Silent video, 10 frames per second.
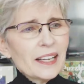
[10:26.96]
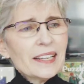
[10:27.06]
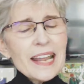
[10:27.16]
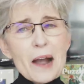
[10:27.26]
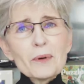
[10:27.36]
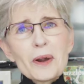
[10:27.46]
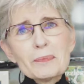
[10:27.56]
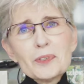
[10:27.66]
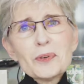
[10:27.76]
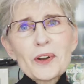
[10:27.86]
now we're
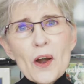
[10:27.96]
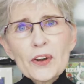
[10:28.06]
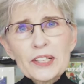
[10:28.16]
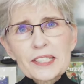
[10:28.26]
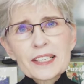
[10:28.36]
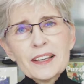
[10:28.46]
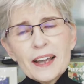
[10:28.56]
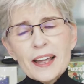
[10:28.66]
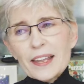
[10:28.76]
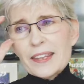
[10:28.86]
up to an artist
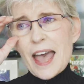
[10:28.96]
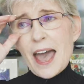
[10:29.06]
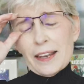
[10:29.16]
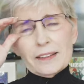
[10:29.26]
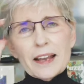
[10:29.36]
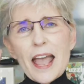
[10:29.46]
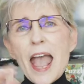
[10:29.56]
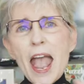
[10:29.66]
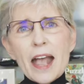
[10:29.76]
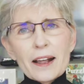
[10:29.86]
that
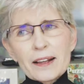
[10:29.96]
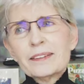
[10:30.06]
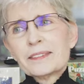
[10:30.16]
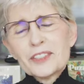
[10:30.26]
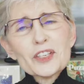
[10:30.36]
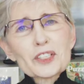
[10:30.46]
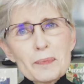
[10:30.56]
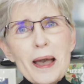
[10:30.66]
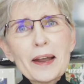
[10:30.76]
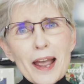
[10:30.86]
just
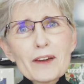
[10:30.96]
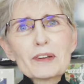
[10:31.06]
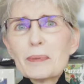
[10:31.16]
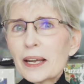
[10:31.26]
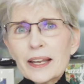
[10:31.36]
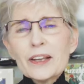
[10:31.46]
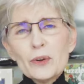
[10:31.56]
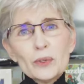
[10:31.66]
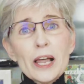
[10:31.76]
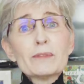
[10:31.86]
about everybody
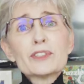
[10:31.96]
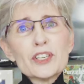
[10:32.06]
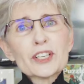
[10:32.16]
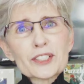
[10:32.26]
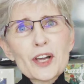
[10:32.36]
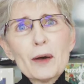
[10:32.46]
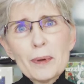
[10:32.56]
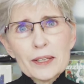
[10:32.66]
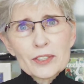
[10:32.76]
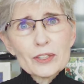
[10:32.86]
who loves jigsaw
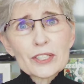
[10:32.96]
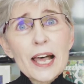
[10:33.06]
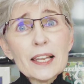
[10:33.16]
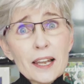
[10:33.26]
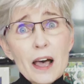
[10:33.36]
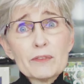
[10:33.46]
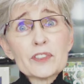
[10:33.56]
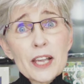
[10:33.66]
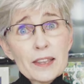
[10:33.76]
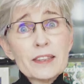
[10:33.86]
puzzles
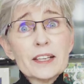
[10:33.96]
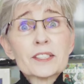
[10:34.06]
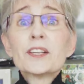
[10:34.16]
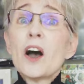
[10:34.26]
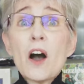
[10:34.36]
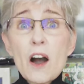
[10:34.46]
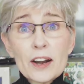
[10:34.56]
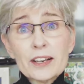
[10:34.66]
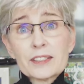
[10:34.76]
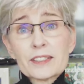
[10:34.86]
loves this
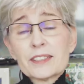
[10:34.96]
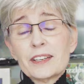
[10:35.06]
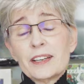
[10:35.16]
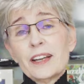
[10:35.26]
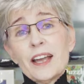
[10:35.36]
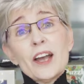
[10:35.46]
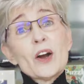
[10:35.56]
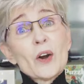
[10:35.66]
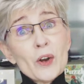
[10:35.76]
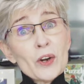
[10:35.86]
artist.
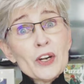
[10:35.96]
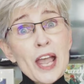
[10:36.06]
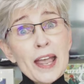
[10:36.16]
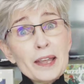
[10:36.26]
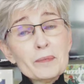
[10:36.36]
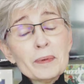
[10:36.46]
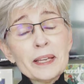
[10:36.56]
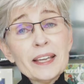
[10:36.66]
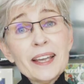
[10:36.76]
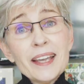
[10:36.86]
Her name
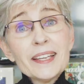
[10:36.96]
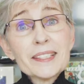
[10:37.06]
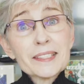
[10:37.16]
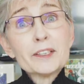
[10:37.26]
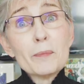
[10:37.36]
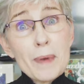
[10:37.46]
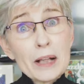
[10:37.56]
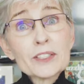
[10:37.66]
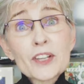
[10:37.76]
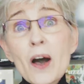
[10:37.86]
is
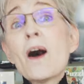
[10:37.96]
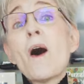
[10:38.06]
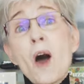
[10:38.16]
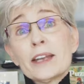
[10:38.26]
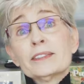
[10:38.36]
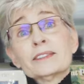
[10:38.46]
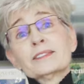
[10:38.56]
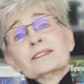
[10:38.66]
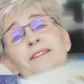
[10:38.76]
Demelsa Haughton.